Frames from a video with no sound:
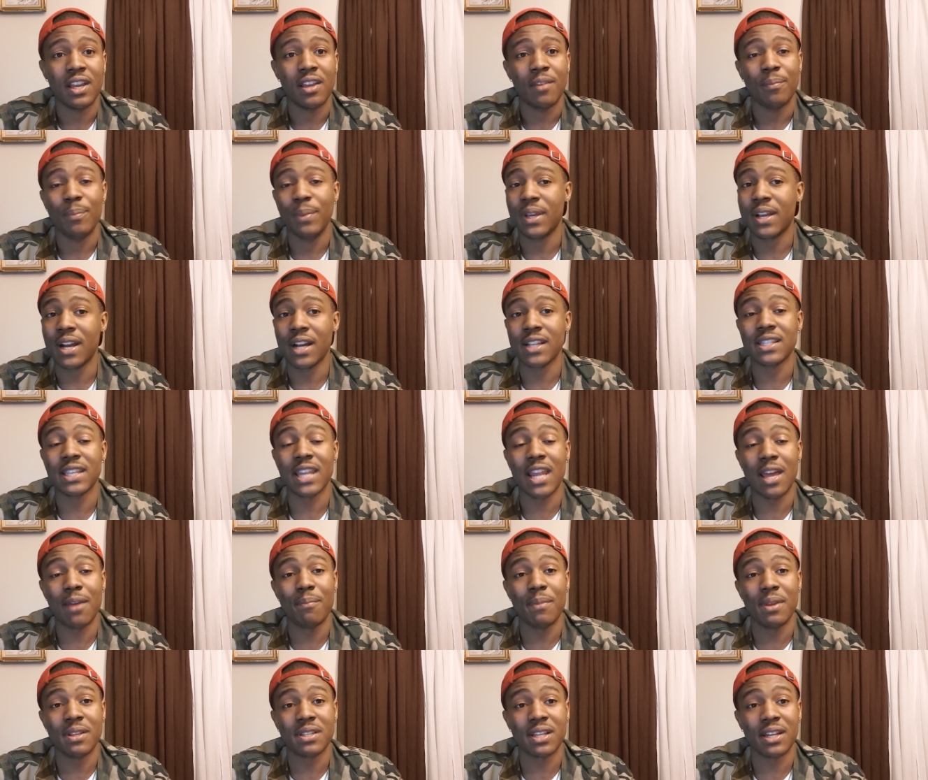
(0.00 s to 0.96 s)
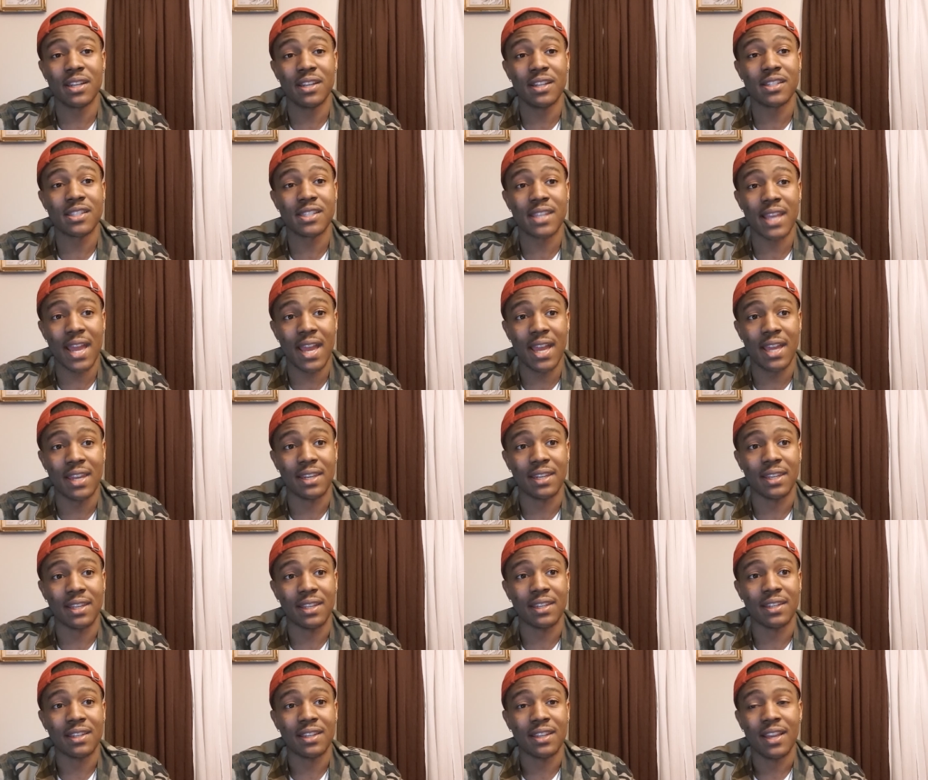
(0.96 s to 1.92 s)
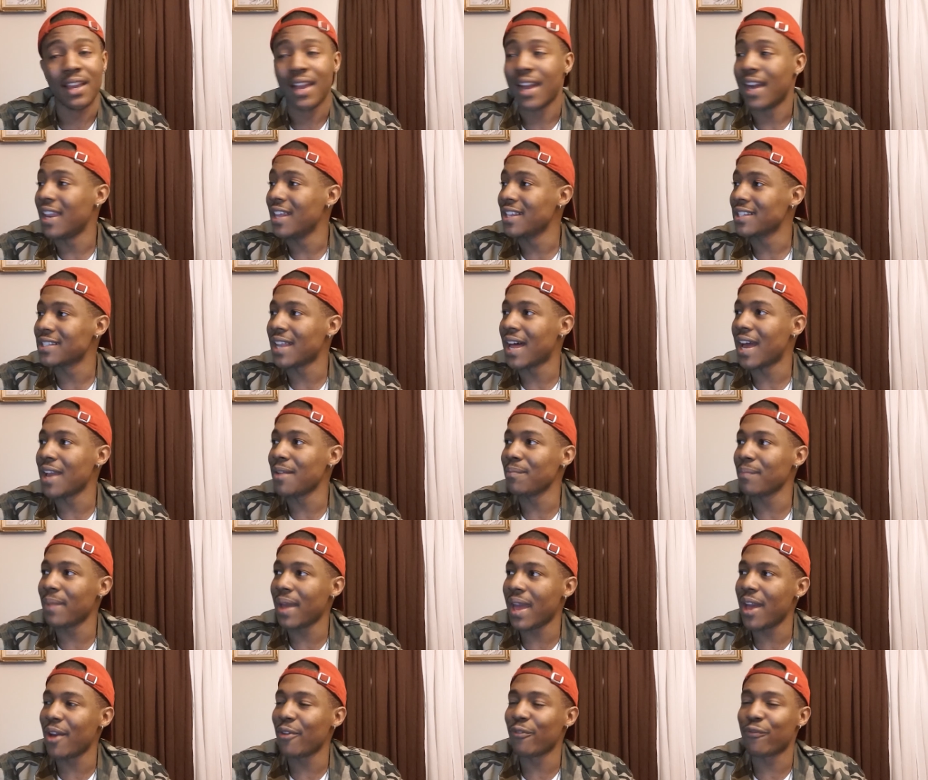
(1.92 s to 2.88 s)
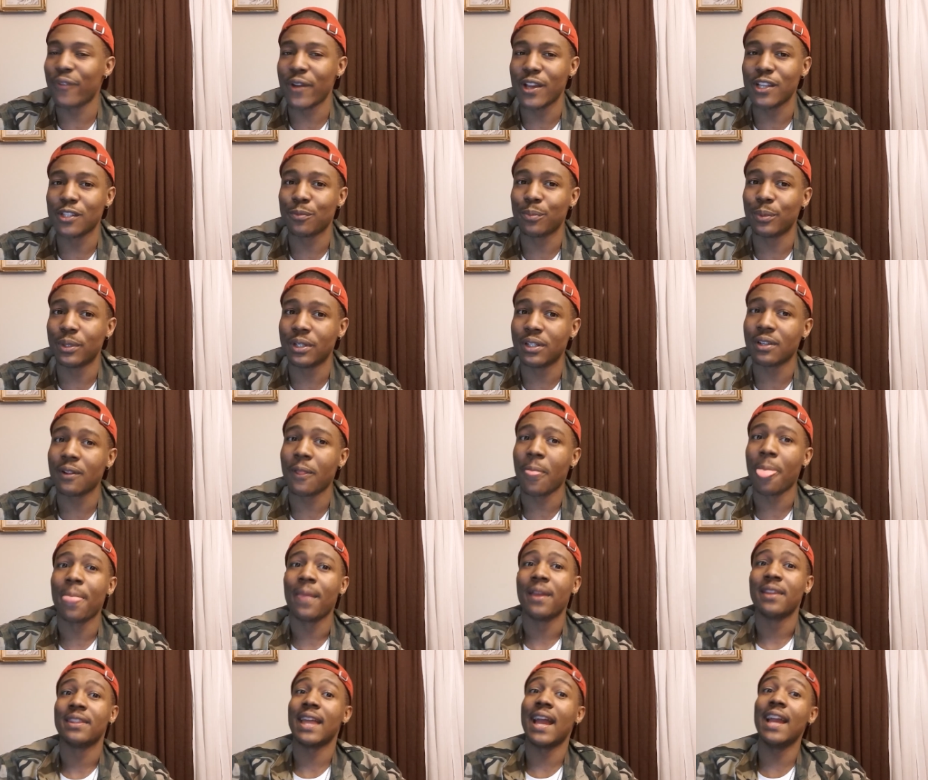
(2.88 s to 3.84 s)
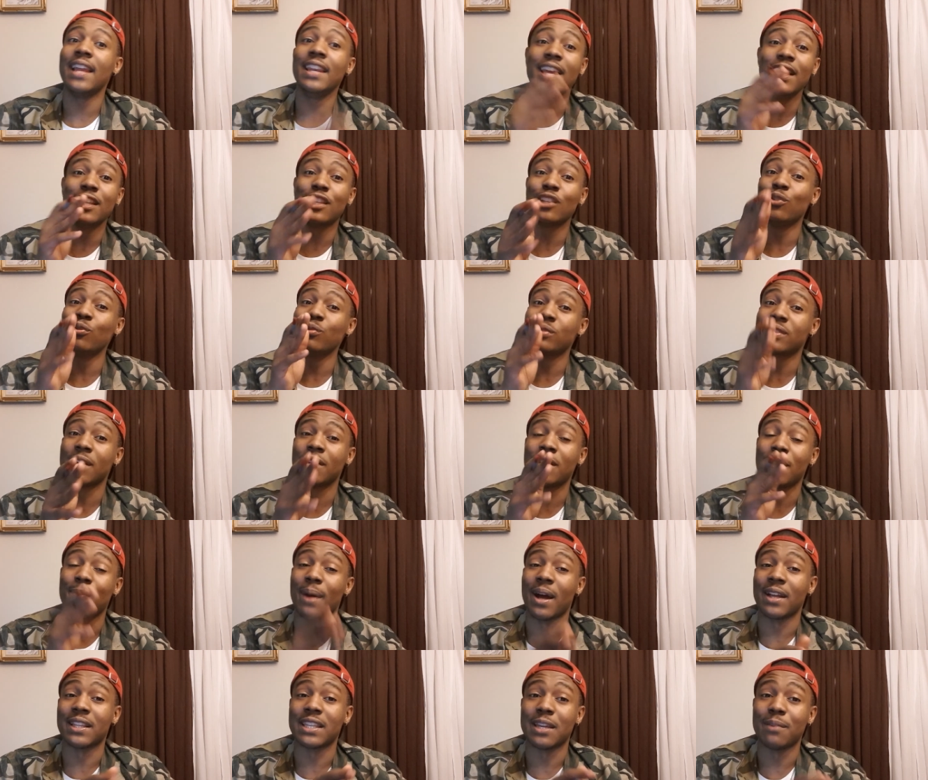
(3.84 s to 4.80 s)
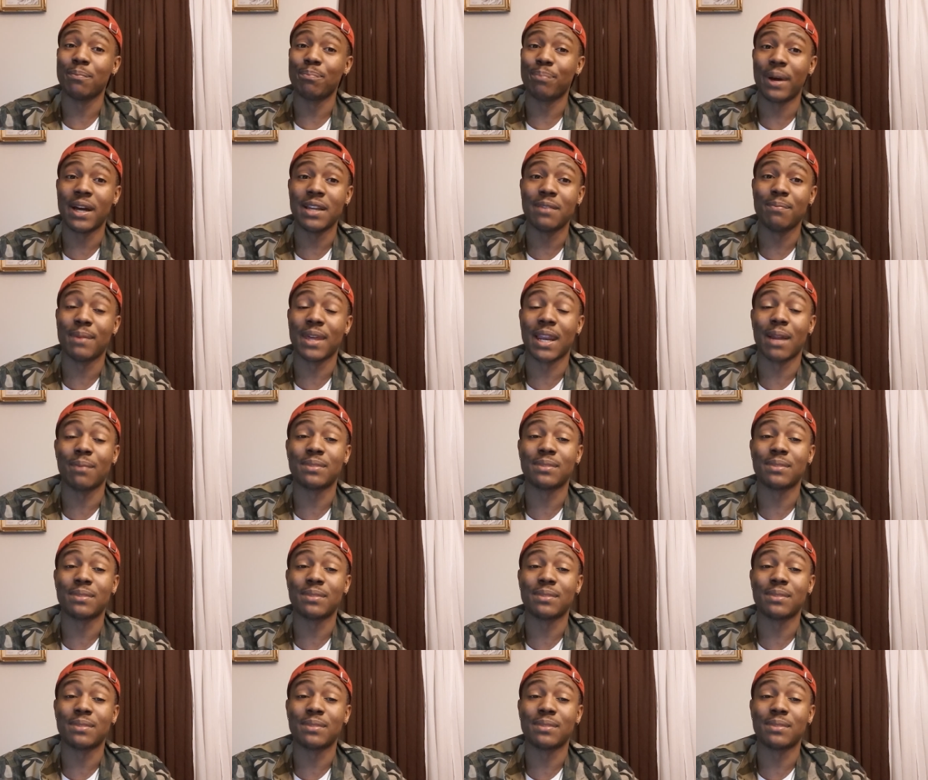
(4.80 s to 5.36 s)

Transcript: because of that misunderstanding. And it's like, man, Facebook, they need to do something about that button, man.